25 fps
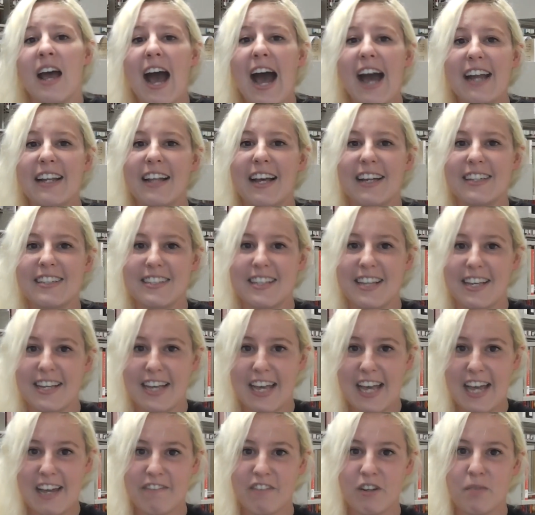I'd like to
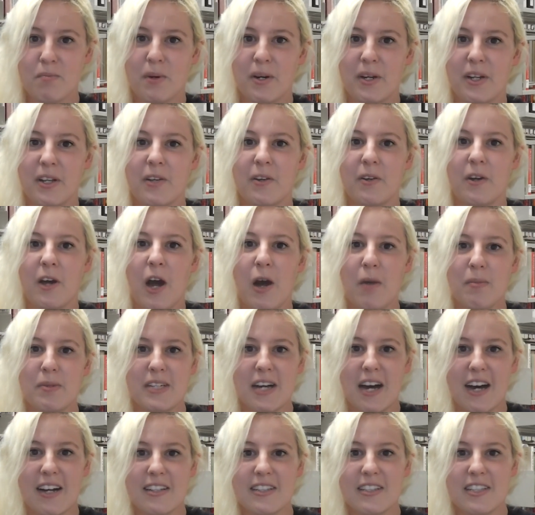thank everybody who
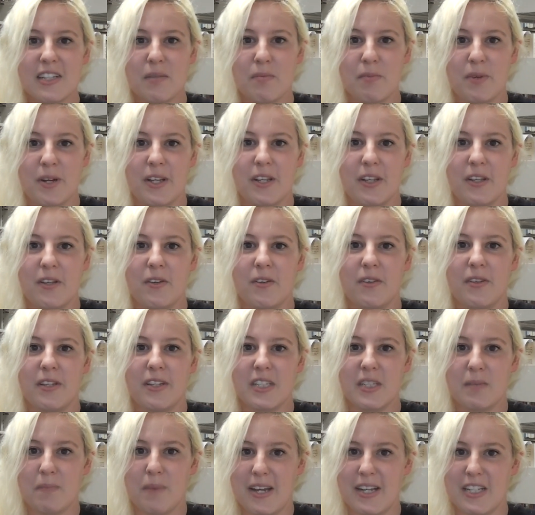helped us to bring you
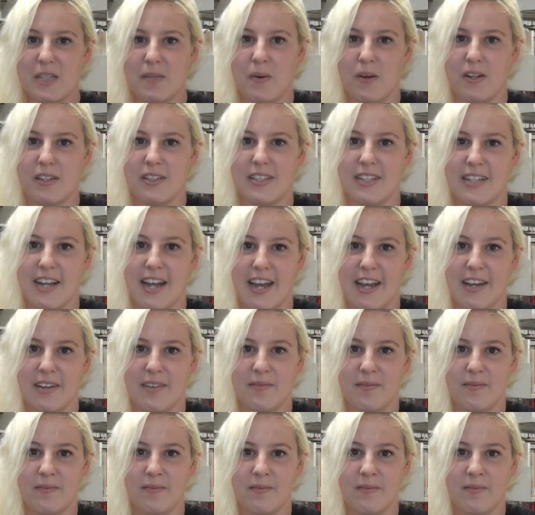this space pod today.